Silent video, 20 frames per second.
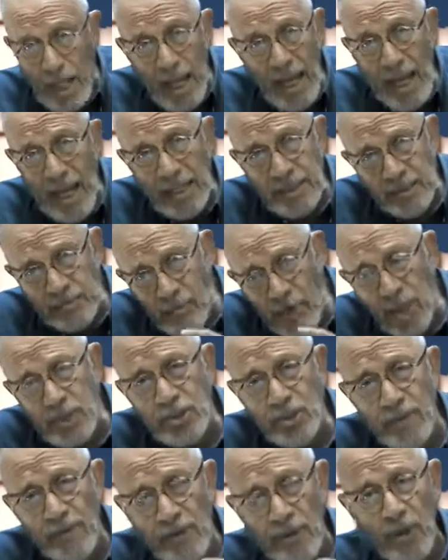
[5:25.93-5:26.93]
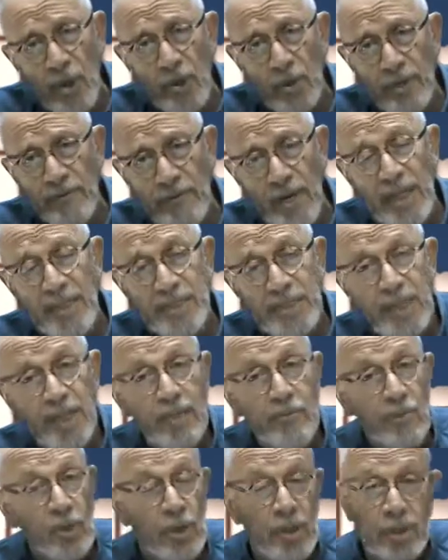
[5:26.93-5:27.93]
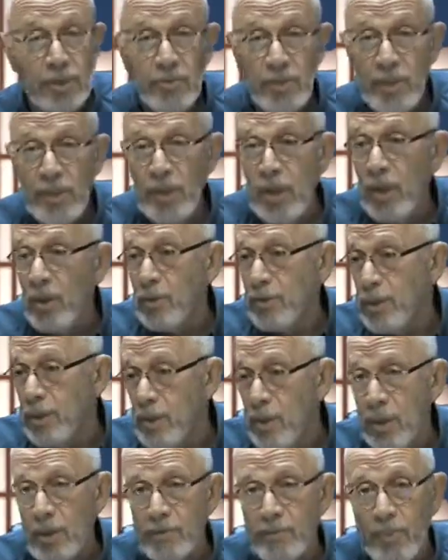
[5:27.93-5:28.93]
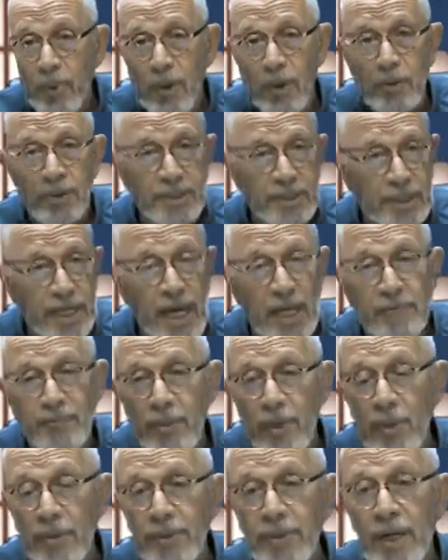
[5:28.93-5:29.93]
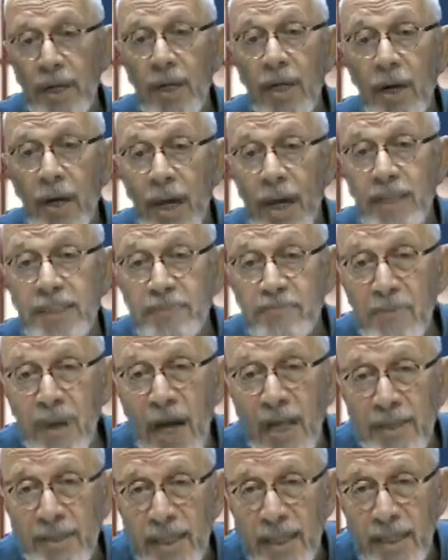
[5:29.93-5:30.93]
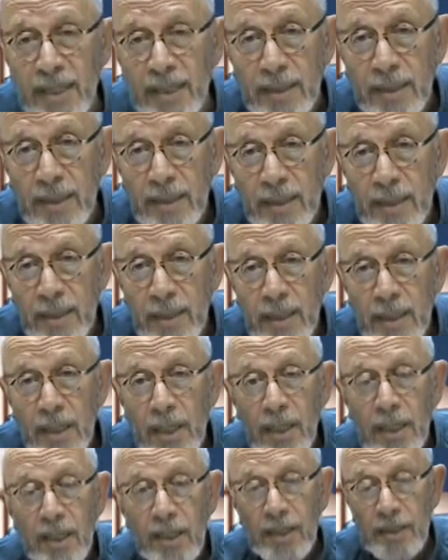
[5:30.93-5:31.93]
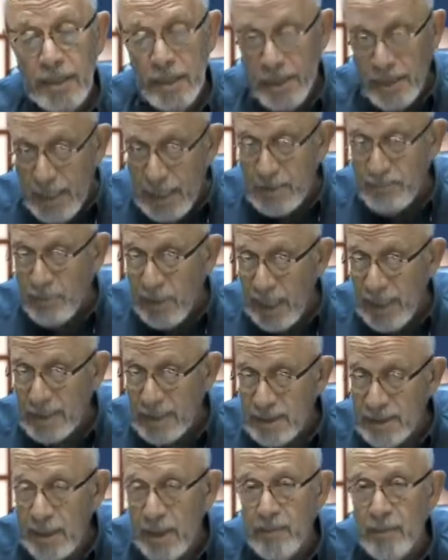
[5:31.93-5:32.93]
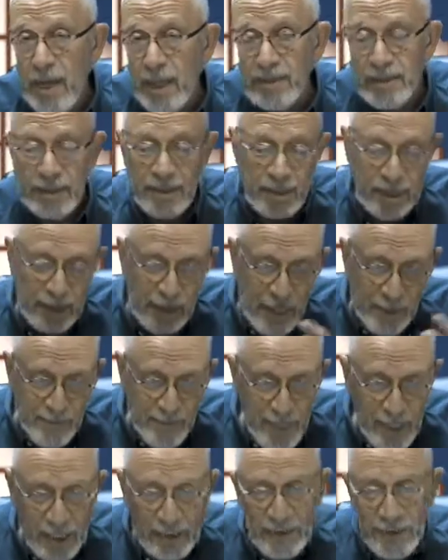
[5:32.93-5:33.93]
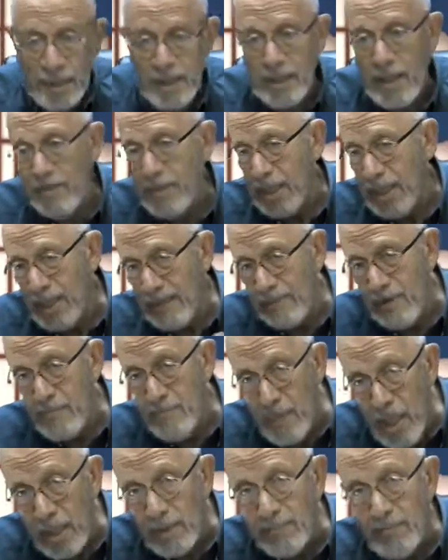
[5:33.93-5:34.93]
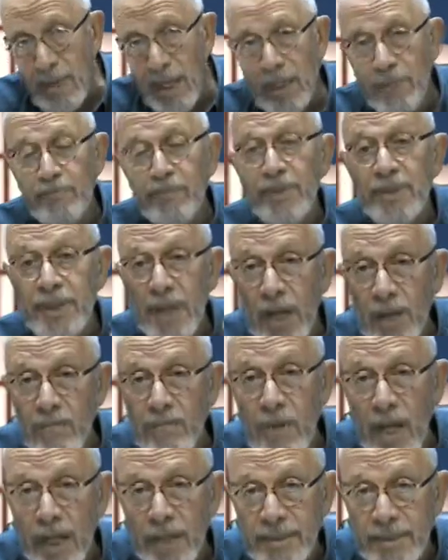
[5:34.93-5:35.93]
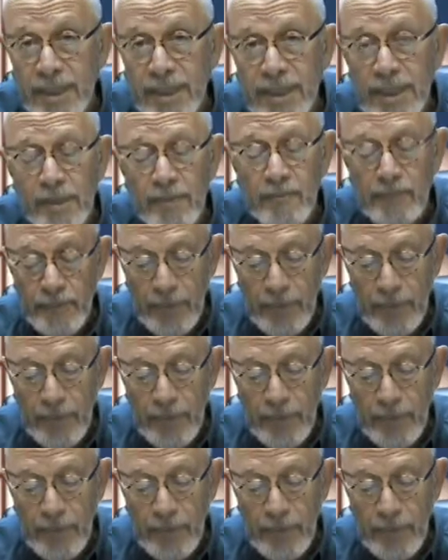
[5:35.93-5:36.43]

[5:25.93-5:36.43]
as much of a load of ice anymore because we know the north pole the south pole there it's melting these places are melting they're not melted they may never melt melt but they're melting